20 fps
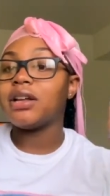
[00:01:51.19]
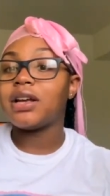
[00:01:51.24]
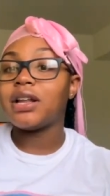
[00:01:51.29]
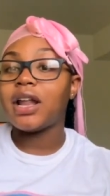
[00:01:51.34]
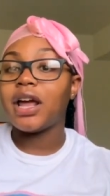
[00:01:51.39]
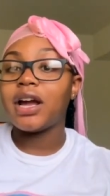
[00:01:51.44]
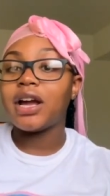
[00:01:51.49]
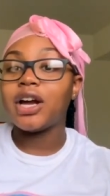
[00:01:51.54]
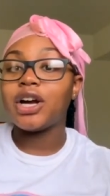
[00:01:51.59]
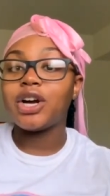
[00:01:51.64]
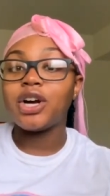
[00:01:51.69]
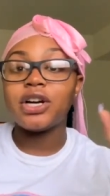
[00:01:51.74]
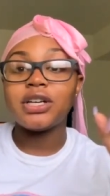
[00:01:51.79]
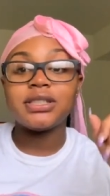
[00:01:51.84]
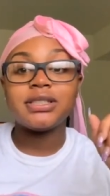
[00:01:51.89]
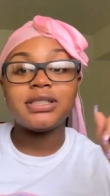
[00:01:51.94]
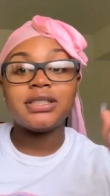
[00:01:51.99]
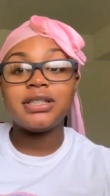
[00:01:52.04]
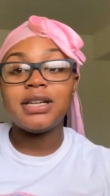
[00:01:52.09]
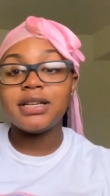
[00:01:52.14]
looking like a
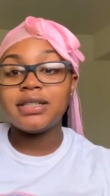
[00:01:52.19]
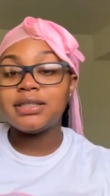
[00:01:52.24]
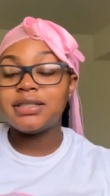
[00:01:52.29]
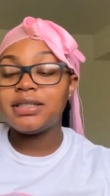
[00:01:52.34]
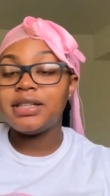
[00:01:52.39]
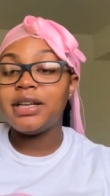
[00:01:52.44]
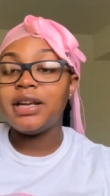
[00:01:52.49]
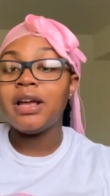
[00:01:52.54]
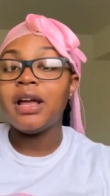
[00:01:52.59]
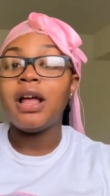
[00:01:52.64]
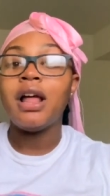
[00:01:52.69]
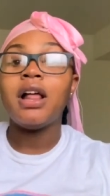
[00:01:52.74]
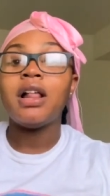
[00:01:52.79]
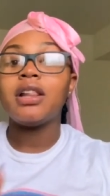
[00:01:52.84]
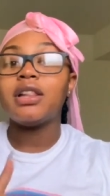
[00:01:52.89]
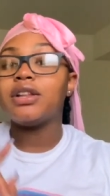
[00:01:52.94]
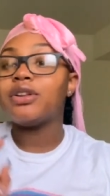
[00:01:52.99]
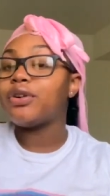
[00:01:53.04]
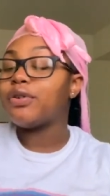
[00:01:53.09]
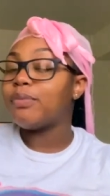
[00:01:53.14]
crusty dusty
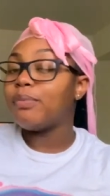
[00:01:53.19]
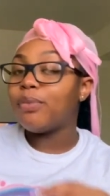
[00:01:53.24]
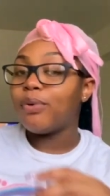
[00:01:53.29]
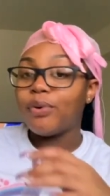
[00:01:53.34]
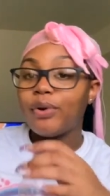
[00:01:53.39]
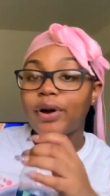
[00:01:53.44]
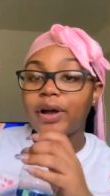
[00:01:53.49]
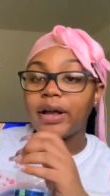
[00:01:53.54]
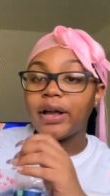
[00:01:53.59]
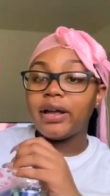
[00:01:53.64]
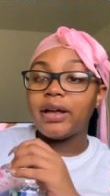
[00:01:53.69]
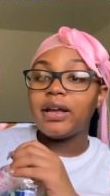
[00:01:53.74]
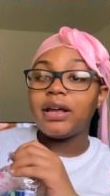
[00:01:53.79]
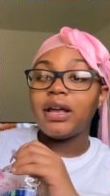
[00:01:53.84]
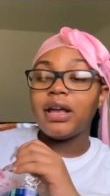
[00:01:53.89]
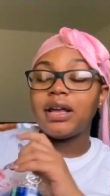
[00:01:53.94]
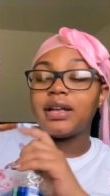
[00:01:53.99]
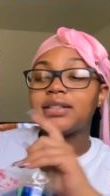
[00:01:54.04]
little boy.